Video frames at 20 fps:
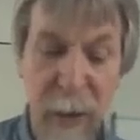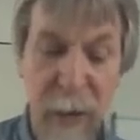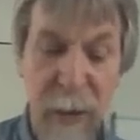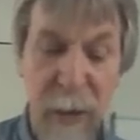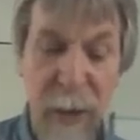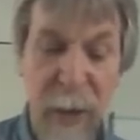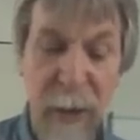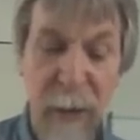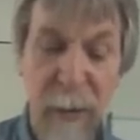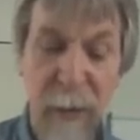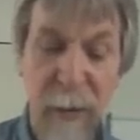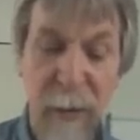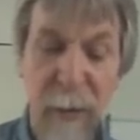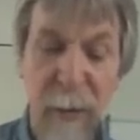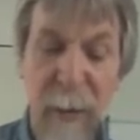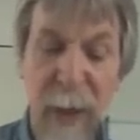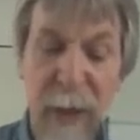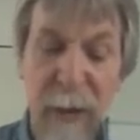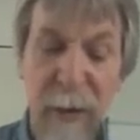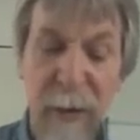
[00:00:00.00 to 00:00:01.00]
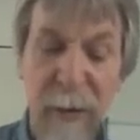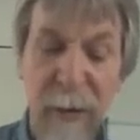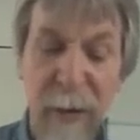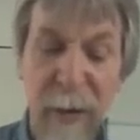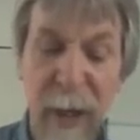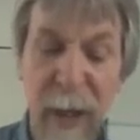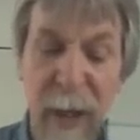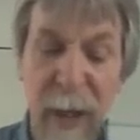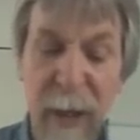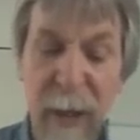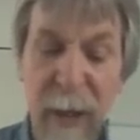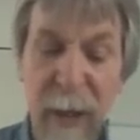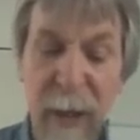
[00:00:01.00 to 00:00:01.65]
10 to the minus 9